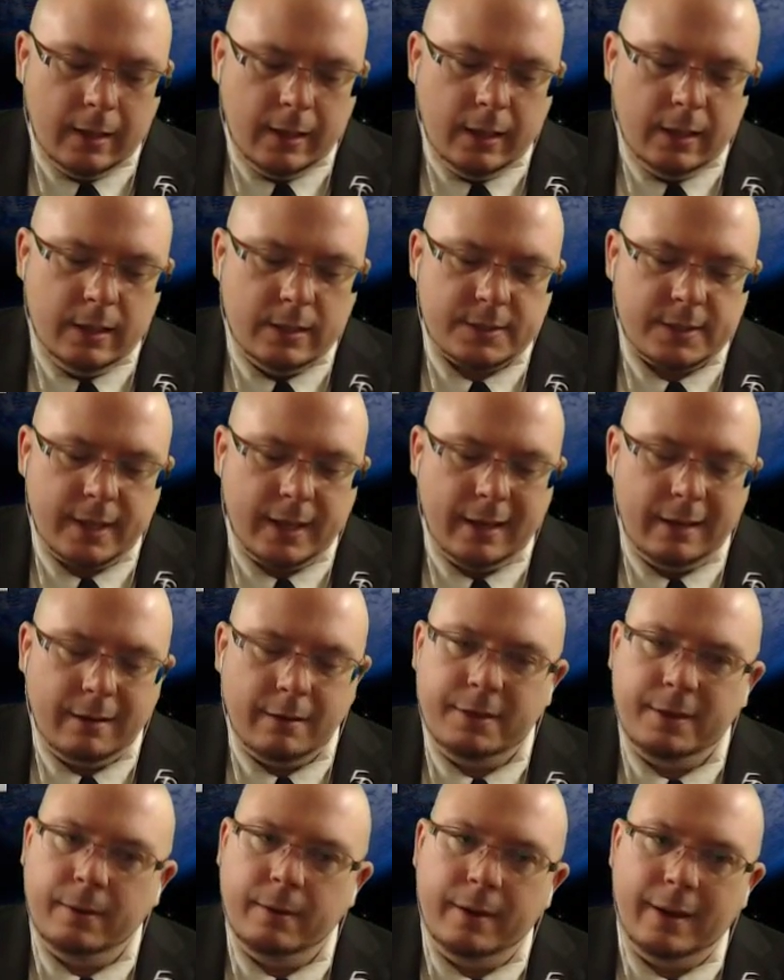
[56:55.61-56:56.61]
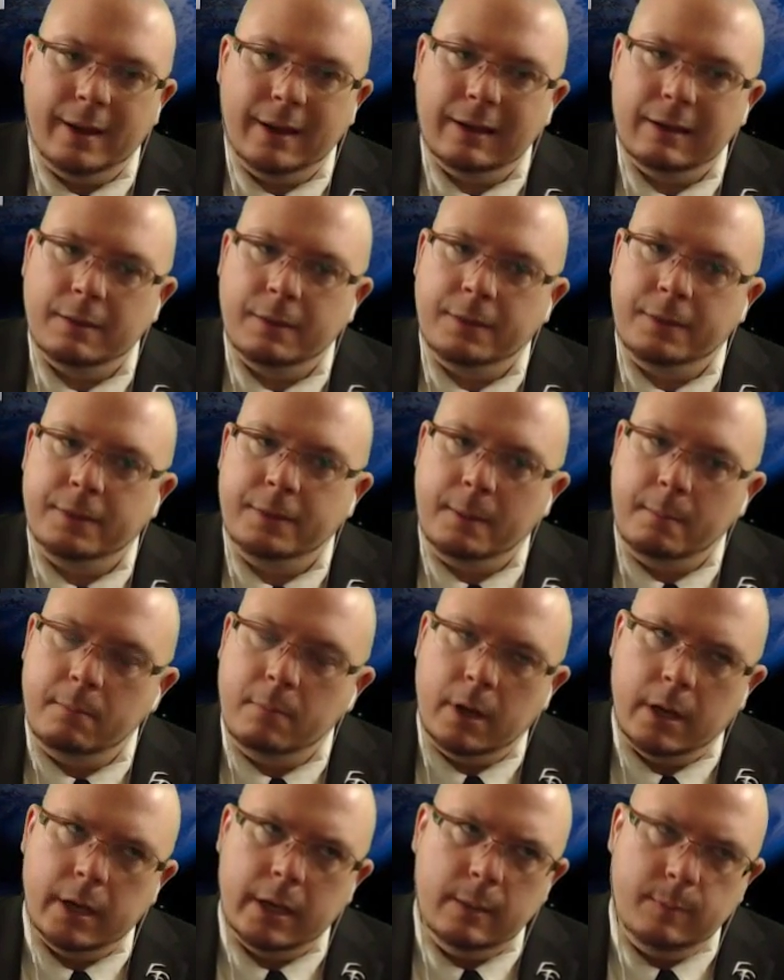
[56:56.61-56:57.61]
is that they're not the
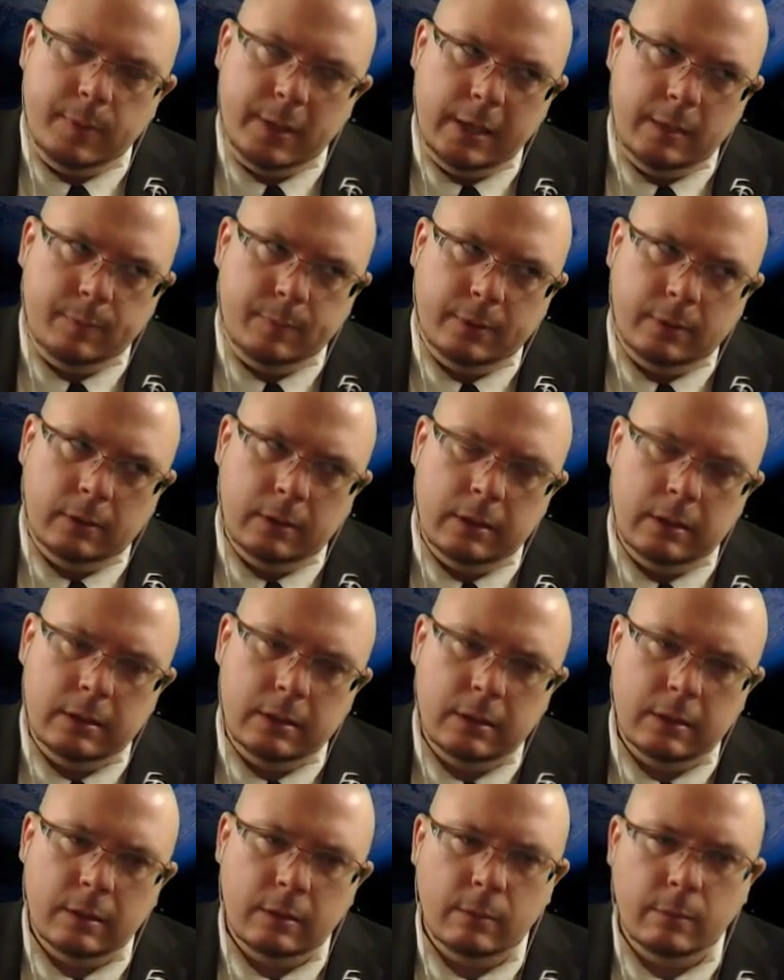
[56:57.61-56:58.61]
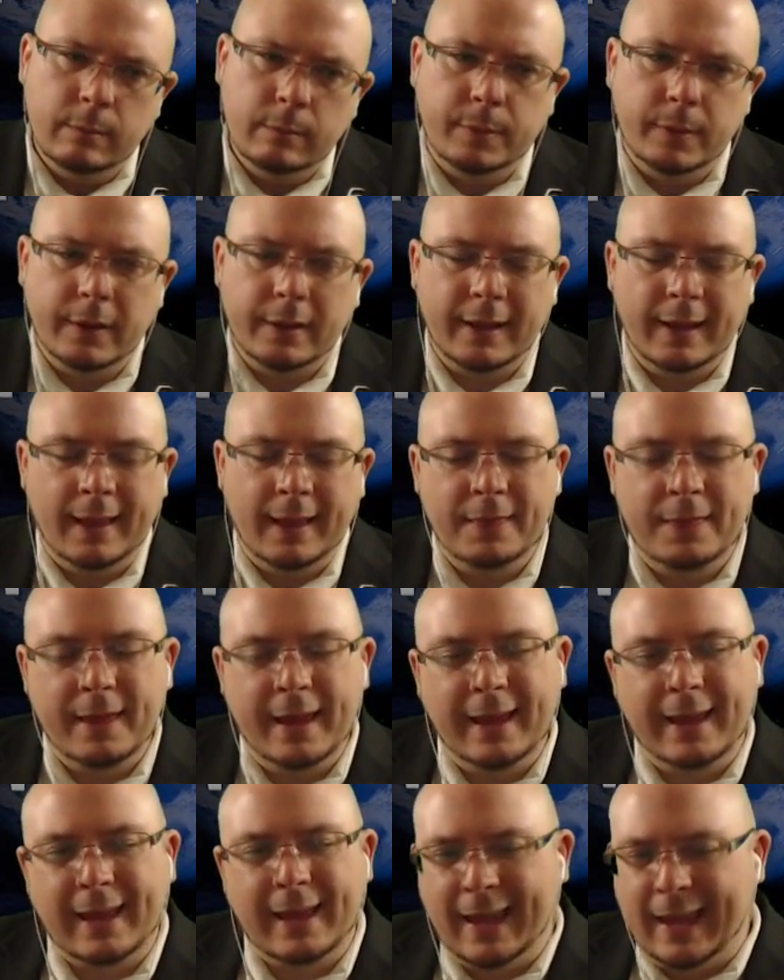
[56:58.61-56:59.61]
money people, but they
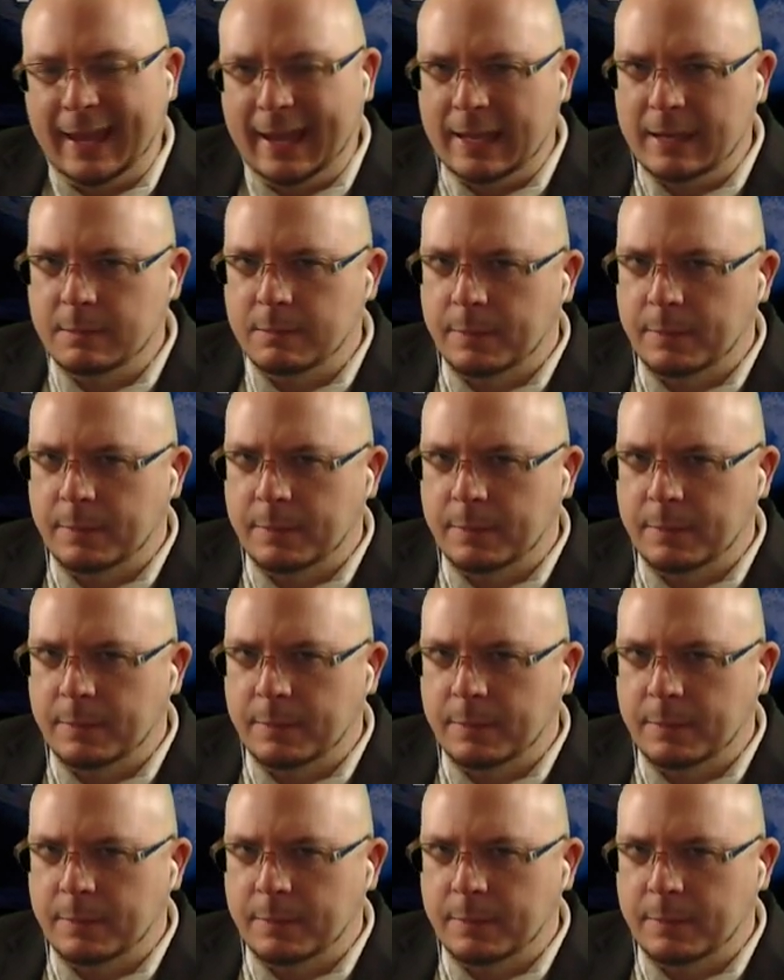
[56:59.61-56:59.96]
can